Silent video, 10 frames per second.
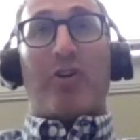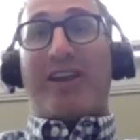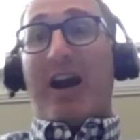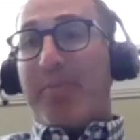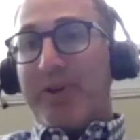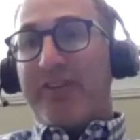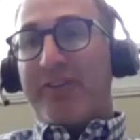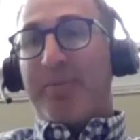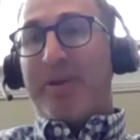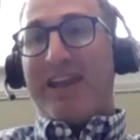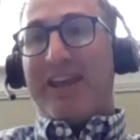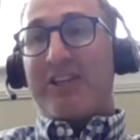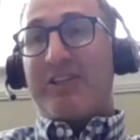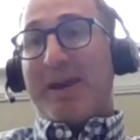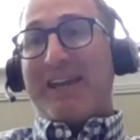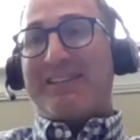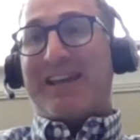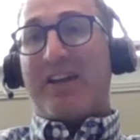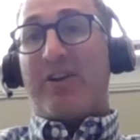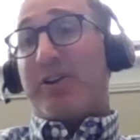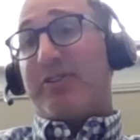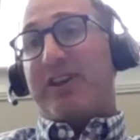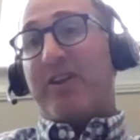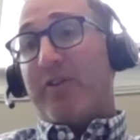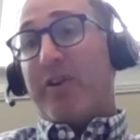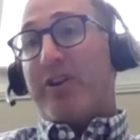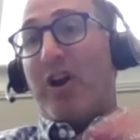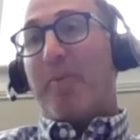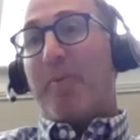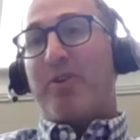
companies competing in a space that you can see in Europe.